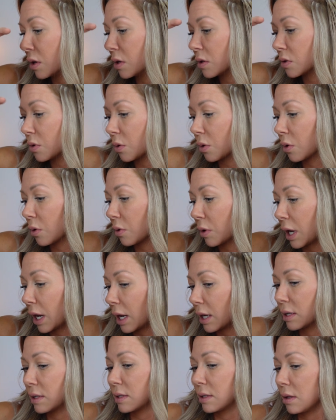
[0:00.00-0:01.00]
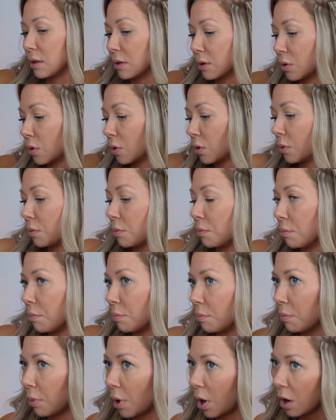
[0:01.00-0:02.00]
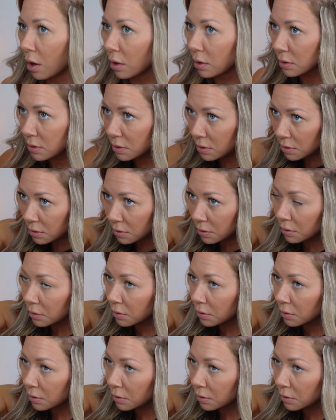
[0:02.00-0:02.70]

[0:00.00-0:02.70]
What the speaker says: So it creates the little box.